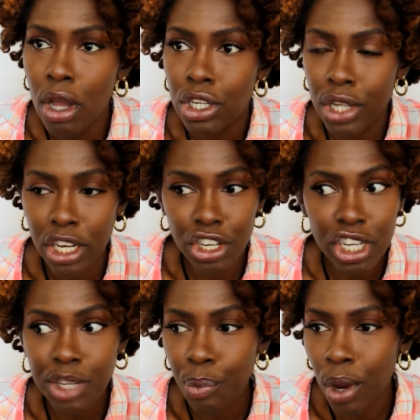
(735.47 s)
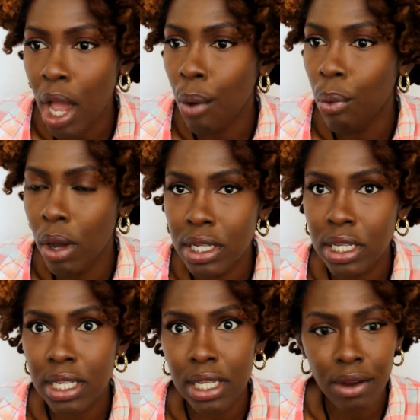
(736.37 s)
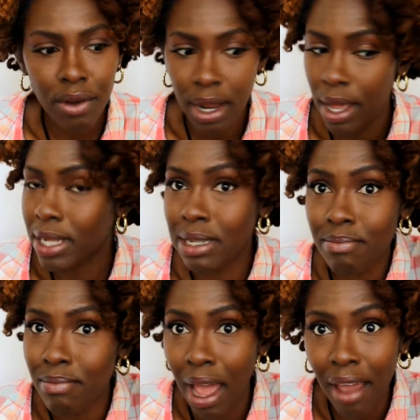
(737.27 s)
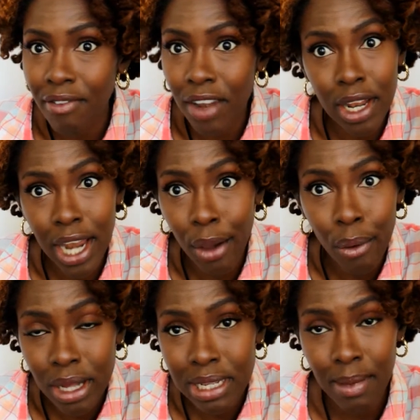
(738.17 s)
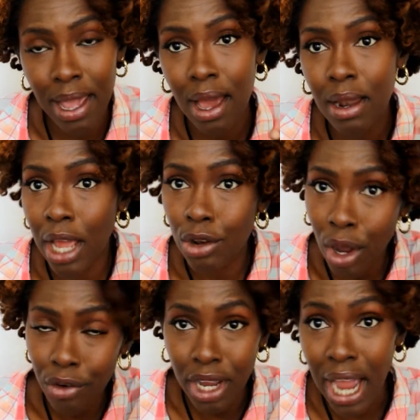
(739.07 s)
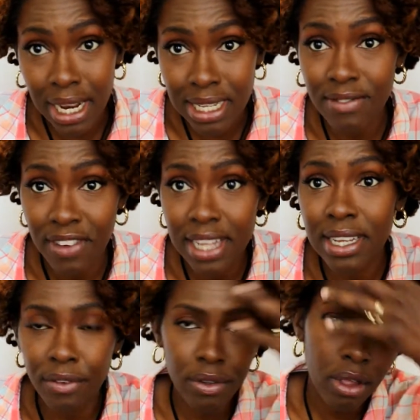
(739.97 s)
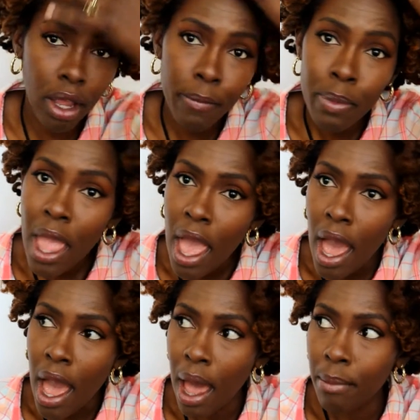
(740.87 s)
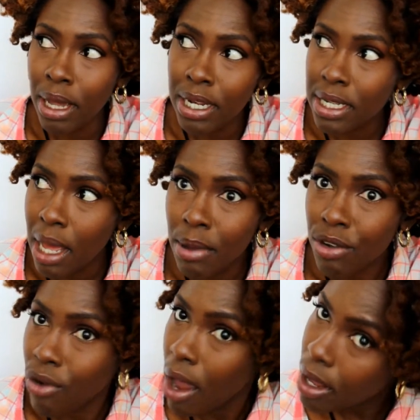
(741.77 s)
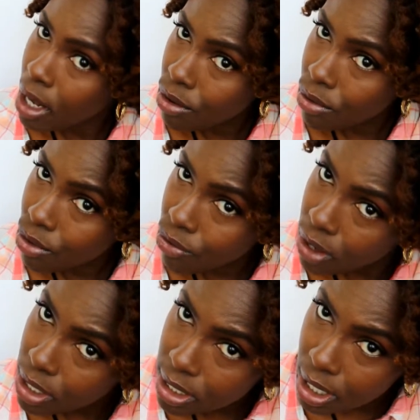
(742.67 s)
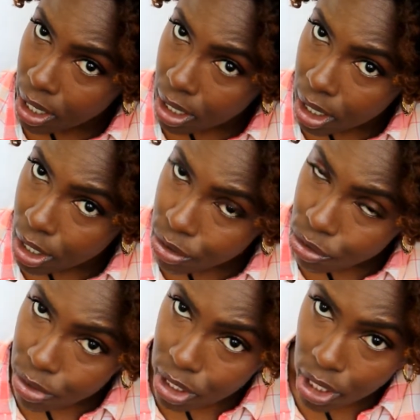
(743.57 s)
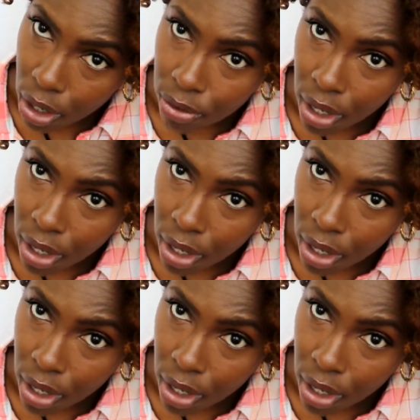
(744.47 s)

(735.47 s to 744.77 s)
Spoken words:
So I just spray, and once it is I realize I feeling like oils on my hand, I know I reactivate everything, and by the time it dry and I do it over, it's like a new twist out.